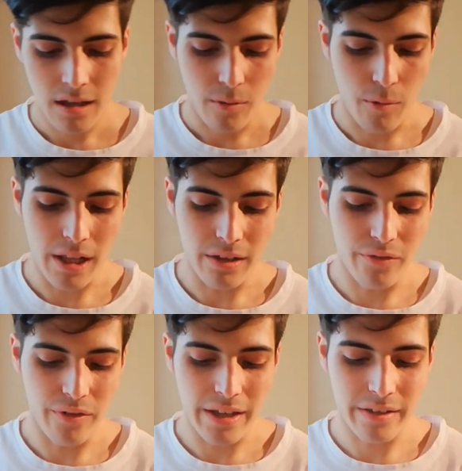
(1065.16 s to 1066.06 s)
while the
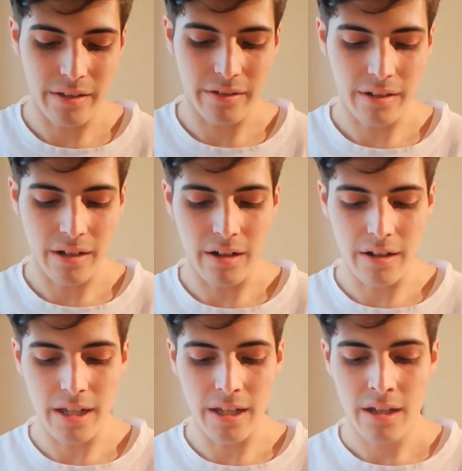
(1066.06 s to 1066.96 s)
faces are
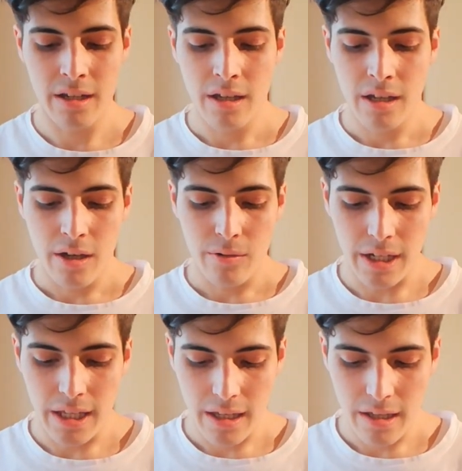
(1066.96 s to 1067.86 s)
the
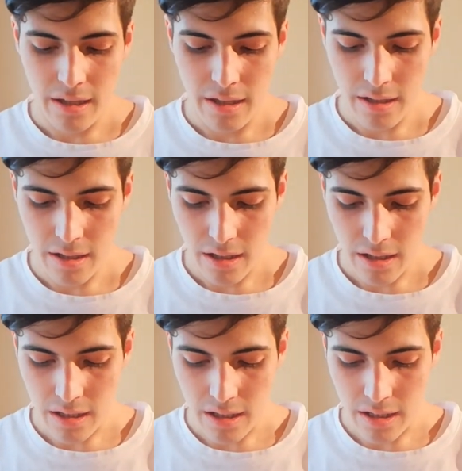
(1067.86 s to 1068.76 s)
really
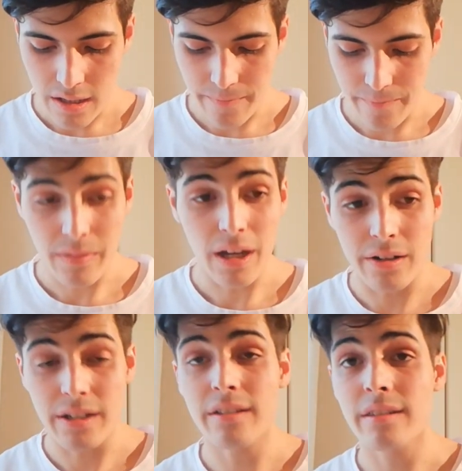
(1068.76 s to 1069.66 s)

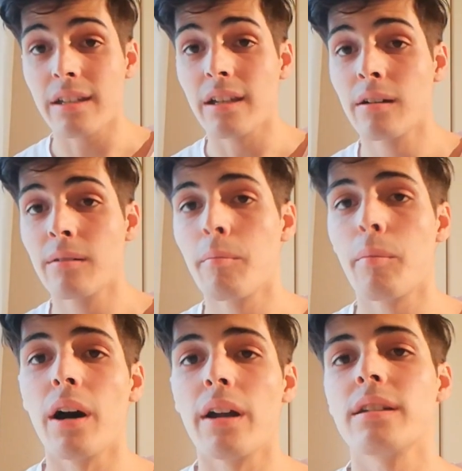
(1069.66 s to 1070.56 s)
artistic
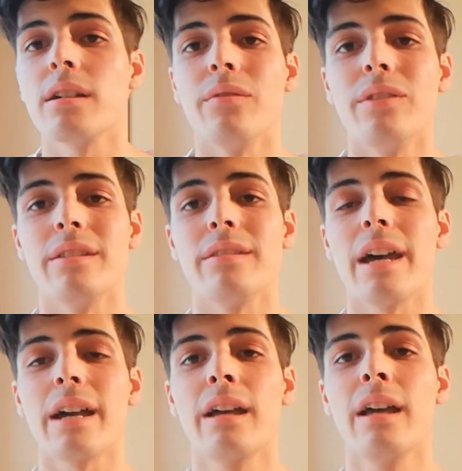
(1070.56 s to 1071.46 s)
part of this
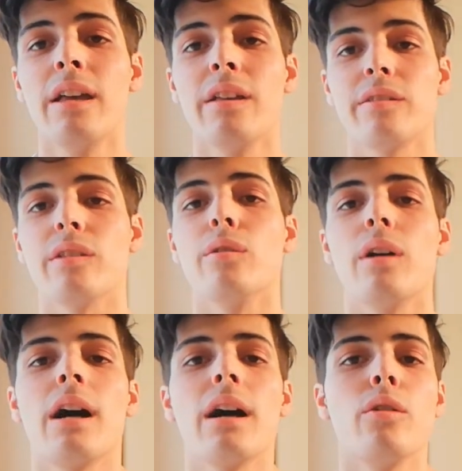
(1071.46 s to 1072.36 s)
deck. So
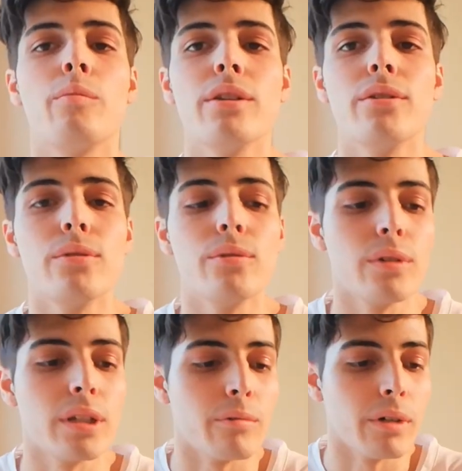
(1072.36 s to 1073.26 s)
I hope you
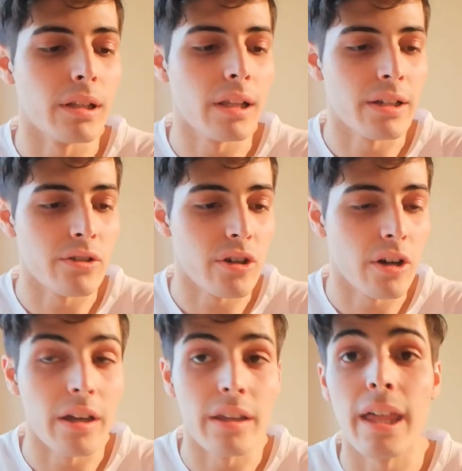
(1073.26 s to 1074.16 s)
will
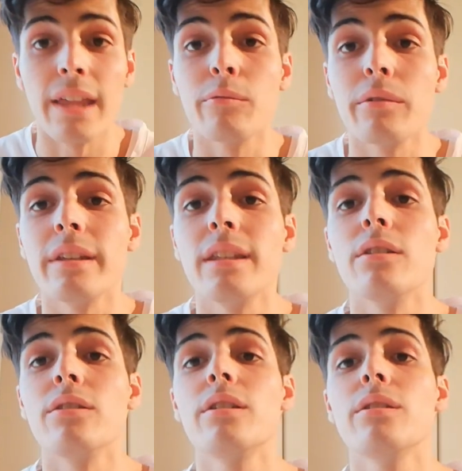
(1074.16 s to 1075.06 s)
enjoy that video
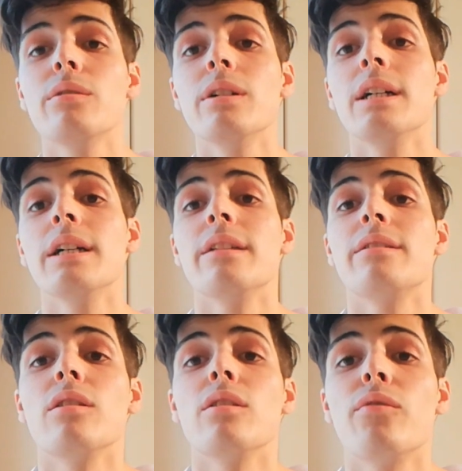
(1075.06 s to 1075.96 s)
too.
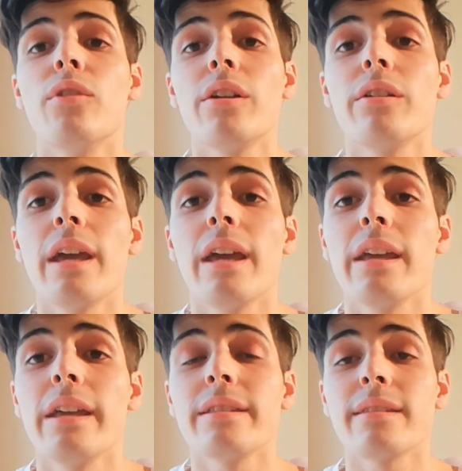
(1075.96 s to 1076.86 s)
So for today,
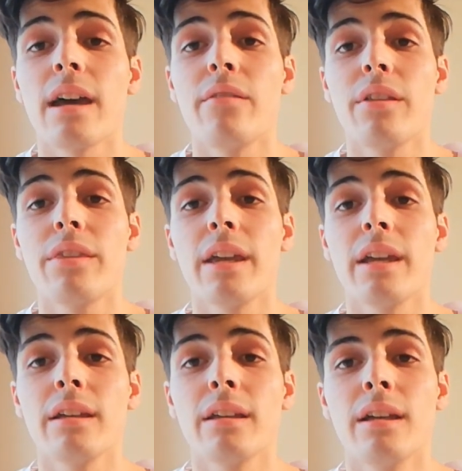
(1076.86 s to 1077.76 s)
it's
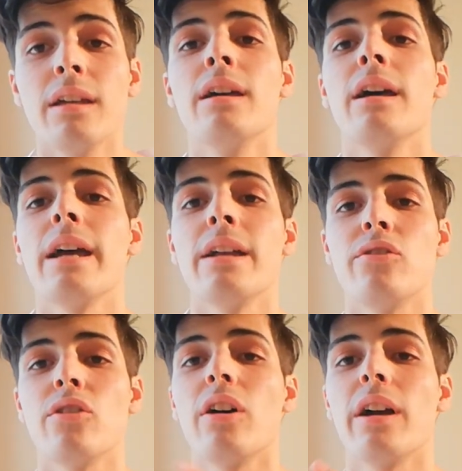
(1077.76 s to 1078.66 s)
everything.
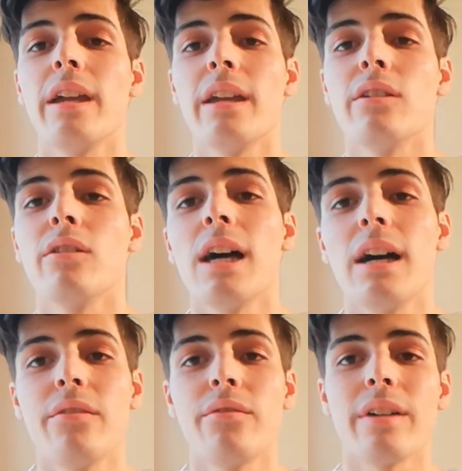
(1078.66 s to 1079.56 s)
Enjoy your
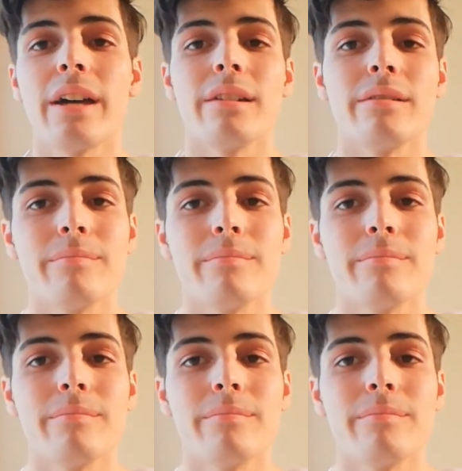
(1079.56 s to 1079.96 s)
life, and